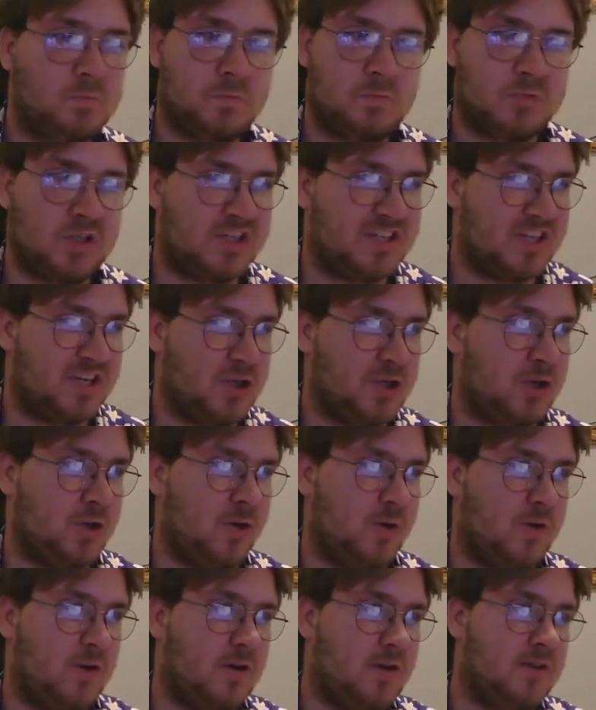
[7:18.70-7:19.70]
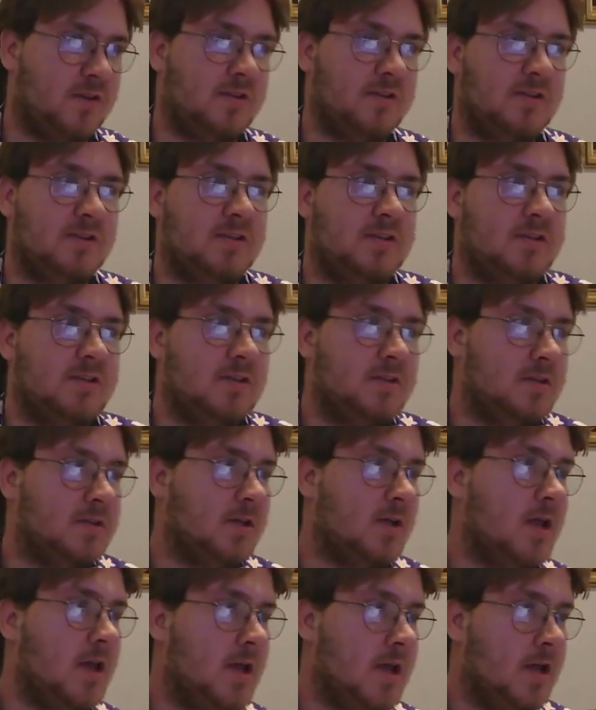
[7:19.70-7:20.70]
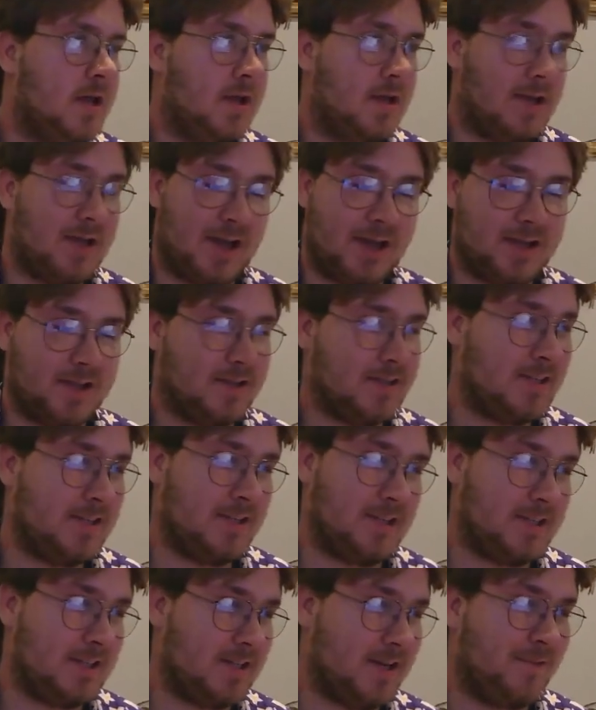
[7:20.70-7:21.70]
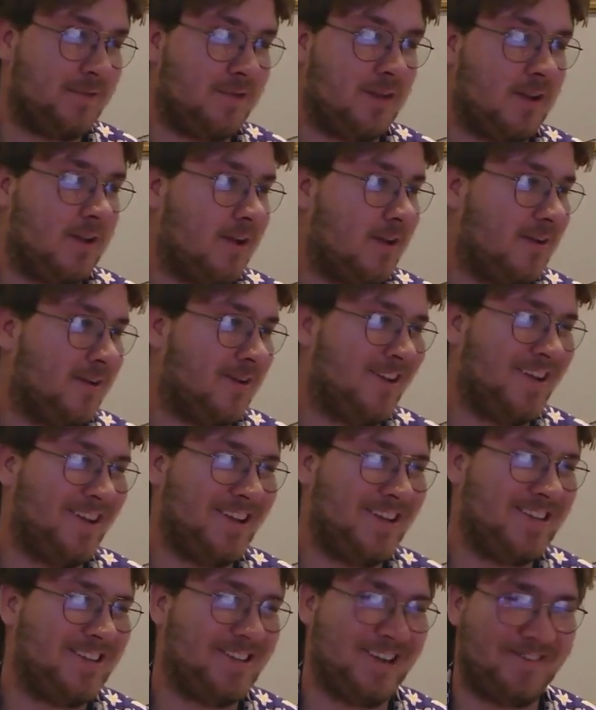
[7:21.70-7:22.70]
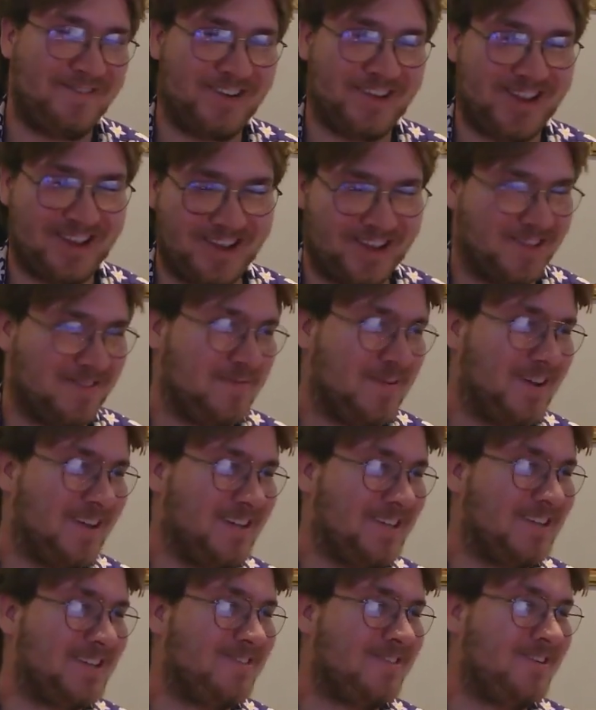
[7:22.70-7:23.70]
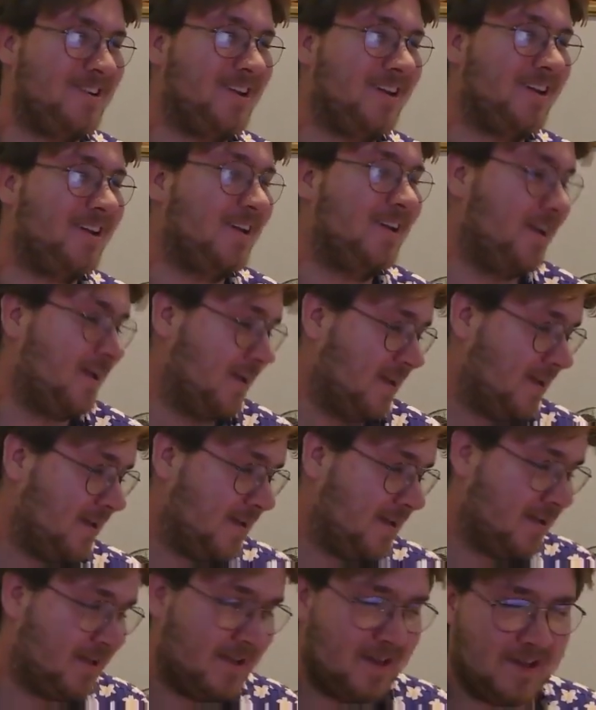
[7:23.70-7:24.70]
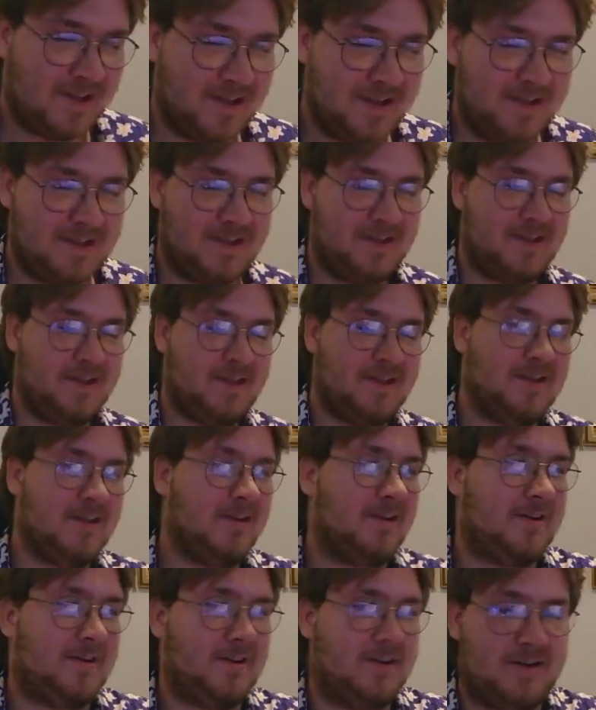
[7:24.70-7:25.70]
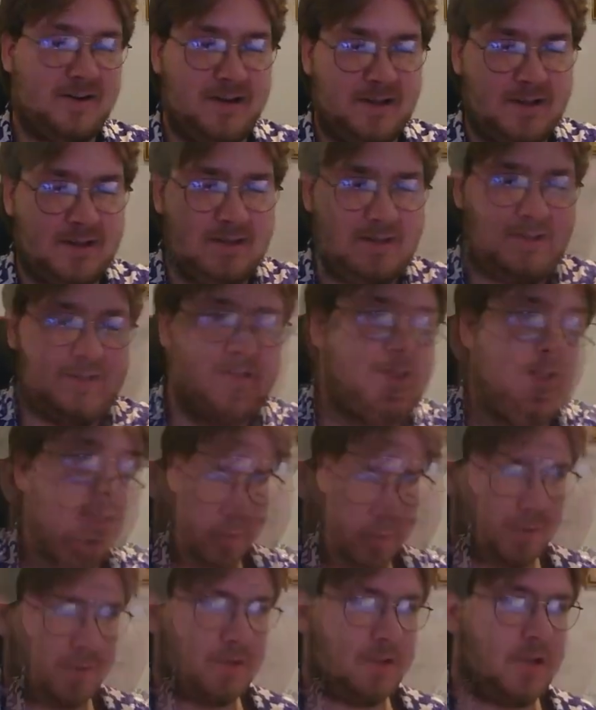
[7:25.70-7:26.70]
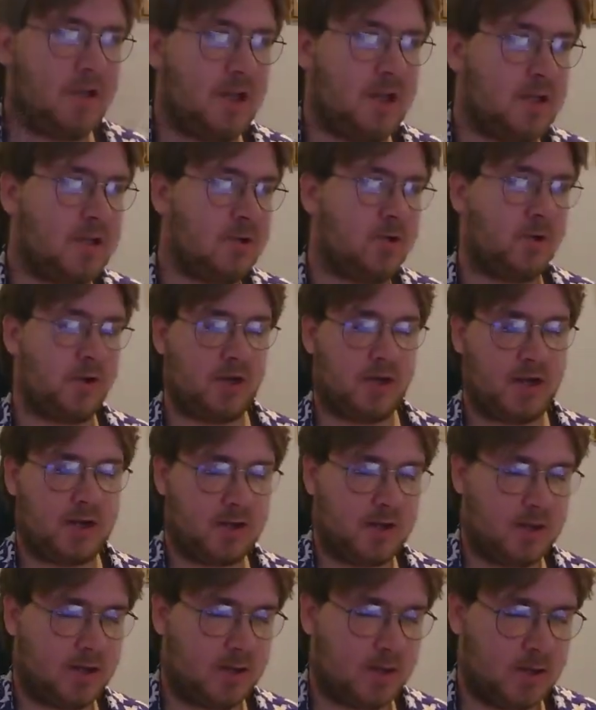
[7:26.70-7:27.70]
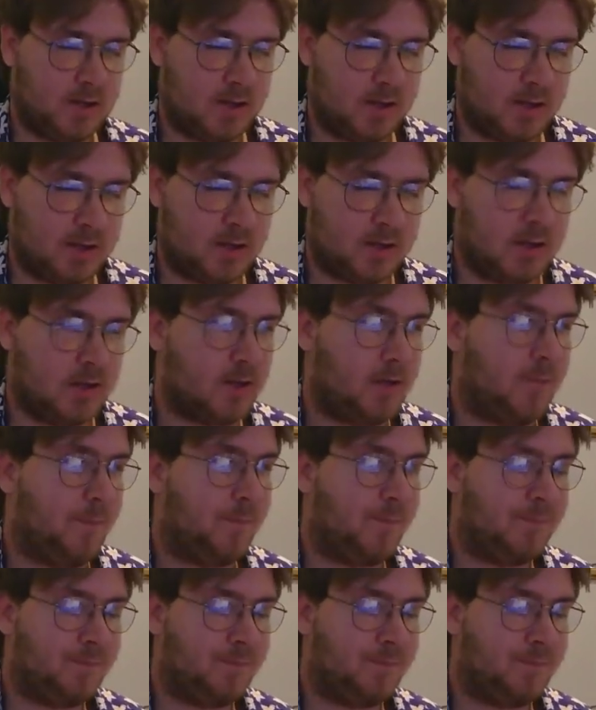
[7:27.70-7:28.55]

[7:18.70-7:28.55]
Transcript: Centurions. Yeah, I would say it's everything. It's everything in the meta. It's really good. Alright, onto the extra deck. Bear